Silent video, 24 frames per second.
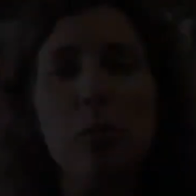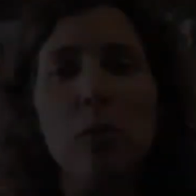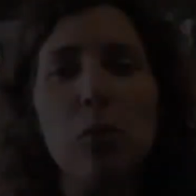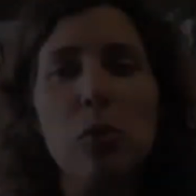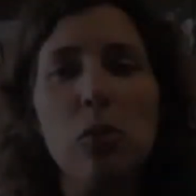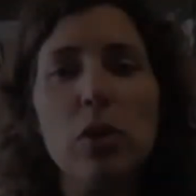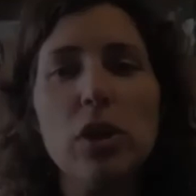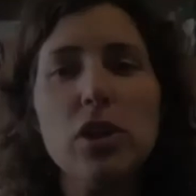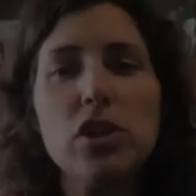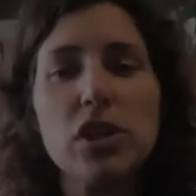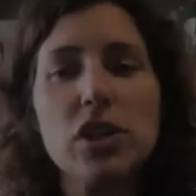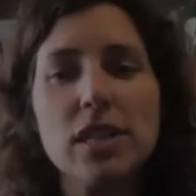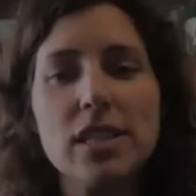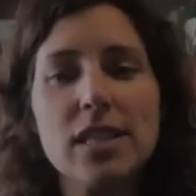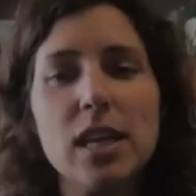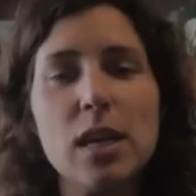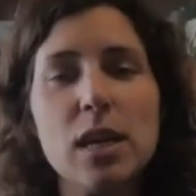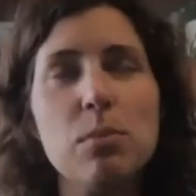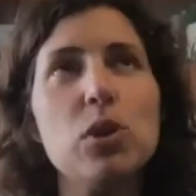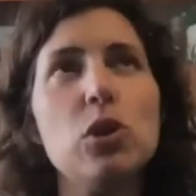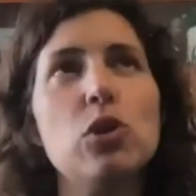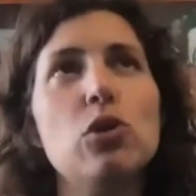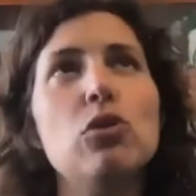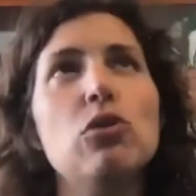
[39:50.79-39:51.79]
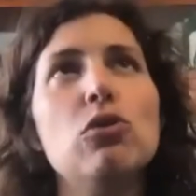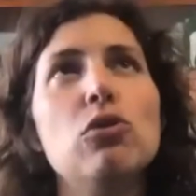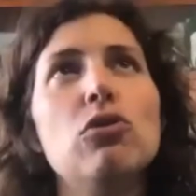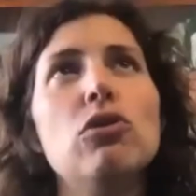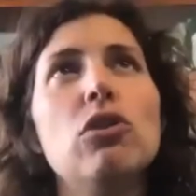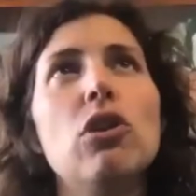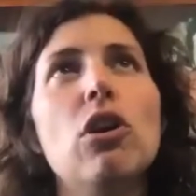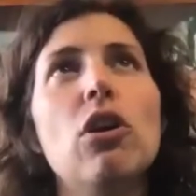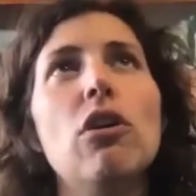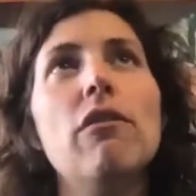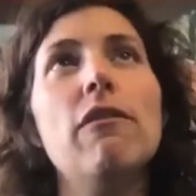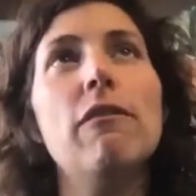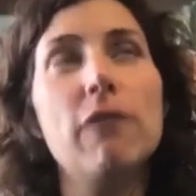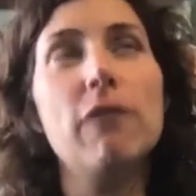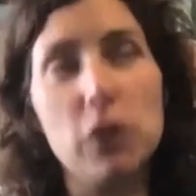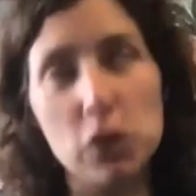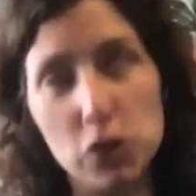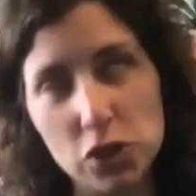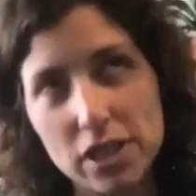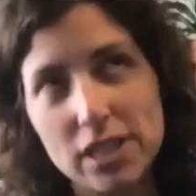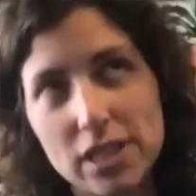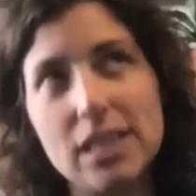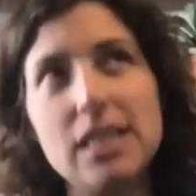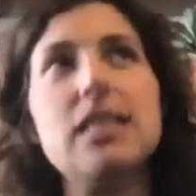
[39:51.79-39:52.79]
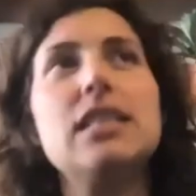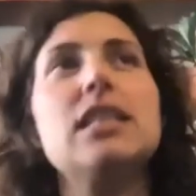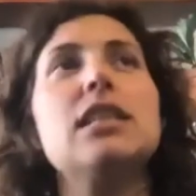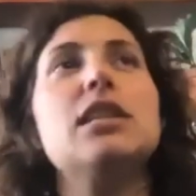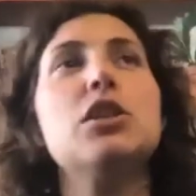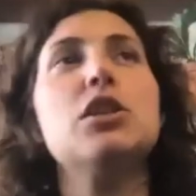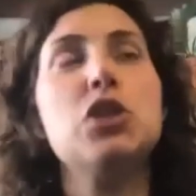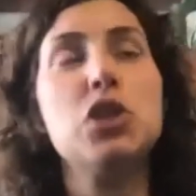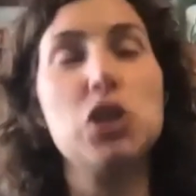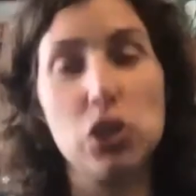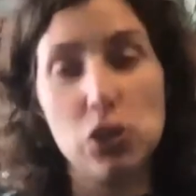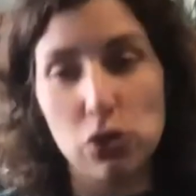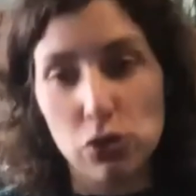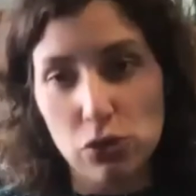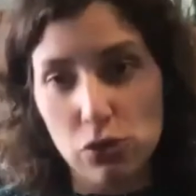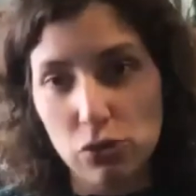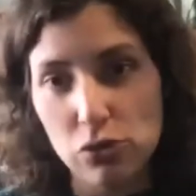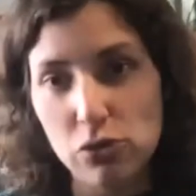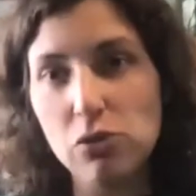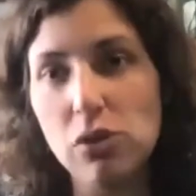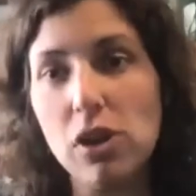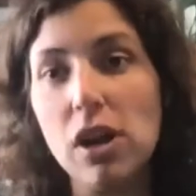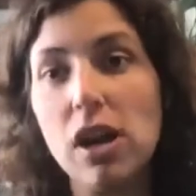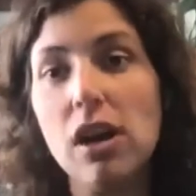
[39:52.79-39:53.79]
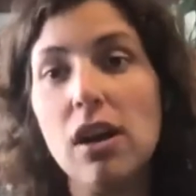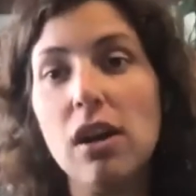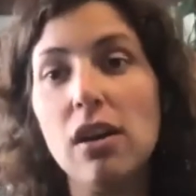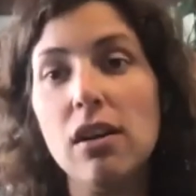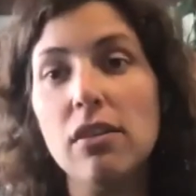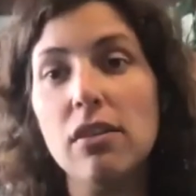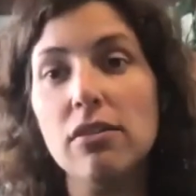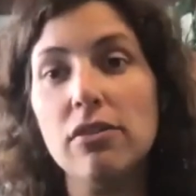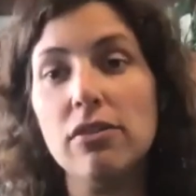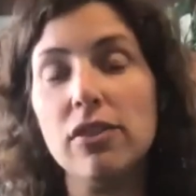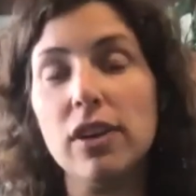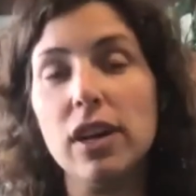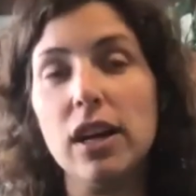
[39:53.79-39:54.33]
We just debuted our first season two of,